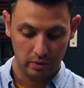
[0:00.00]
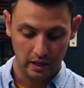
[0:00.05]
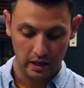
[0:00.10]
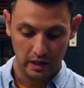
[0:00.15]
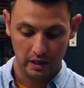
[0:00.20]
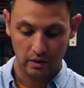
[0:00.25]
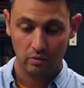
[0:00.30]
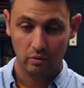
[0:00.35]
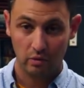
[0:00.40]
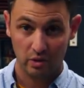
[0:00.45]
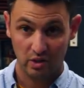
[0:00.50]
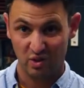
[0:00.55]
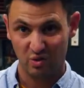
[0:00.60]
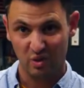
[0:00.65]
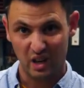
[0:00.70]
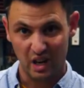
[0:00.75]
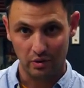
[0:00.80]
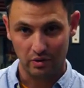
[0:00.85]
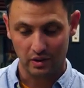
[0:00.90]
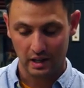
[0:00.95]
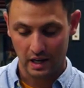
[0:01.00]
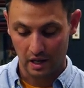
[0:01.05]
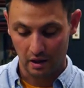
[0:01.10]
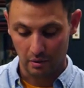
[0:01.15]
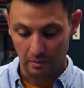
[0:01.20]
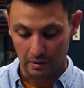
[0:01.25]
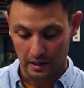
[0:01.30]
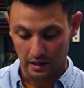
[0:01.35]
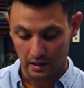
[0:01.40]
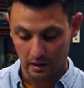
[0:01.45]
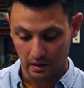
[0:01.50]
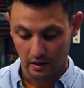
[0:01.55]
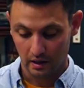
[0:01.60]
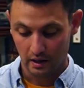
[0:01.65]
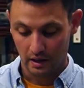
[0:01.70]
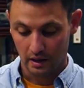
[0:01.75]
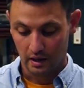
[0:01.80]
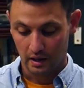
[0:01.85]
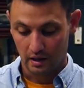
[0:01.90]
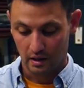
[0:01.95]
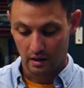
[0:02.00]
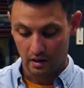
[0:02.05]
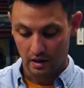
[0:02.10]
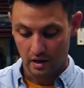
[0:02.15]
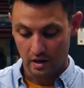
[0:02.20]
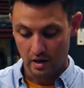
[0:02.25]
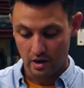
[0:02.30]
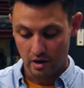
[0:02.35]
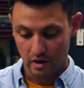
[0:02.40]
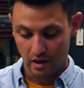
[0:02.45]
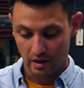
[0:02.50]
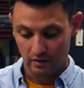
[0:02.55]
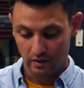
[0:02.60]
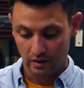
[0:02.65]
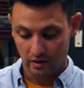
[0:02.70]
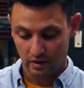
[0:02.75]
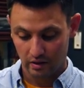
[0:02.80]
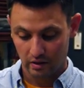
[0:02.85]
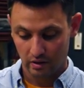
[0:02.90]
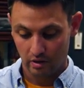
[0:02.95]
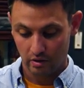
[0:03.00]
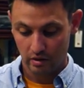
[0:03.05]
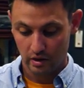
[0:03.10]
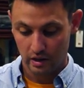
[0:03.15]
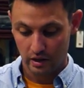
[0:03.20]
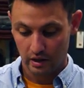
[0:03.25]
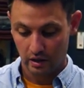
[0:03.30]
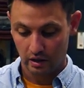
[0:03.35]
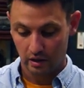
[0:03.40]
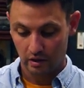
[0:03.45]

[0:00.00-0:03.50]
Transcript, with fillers: plane, which is why it was calibrated. And then you have this unique